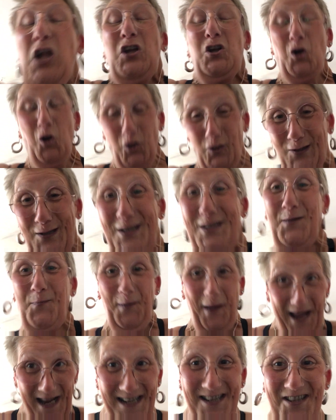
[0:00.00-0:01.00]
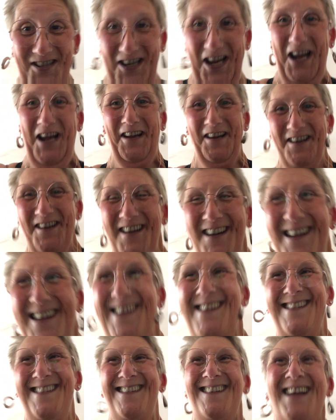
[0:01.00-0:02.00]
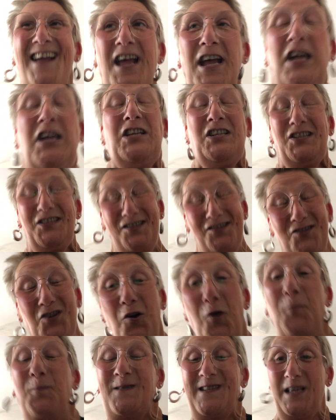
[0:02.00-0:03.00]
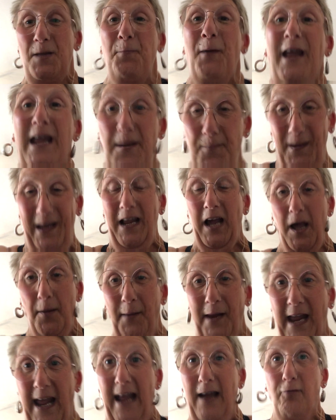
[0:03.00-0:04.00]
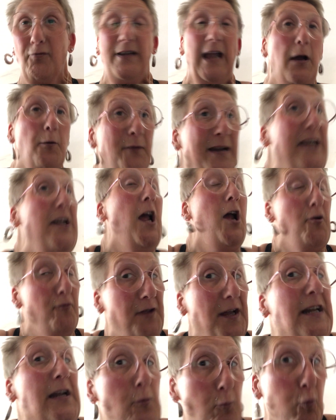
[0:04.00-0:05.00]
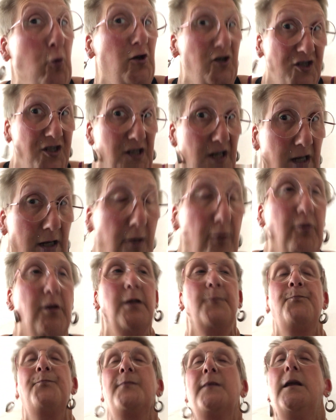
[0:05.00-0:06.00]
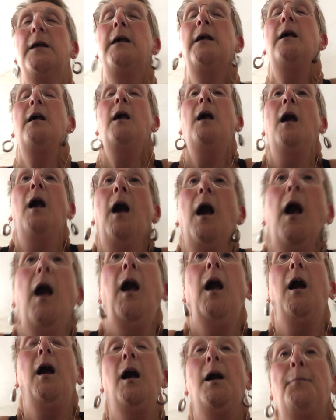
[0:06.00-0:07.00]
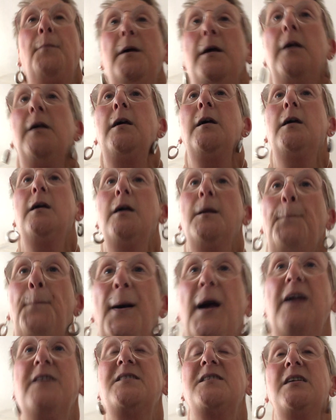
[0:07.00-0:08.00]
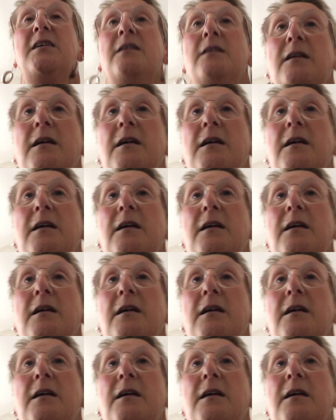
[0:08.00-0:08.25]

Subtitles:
constipation stops the baby coming out. Now we know that it would do, but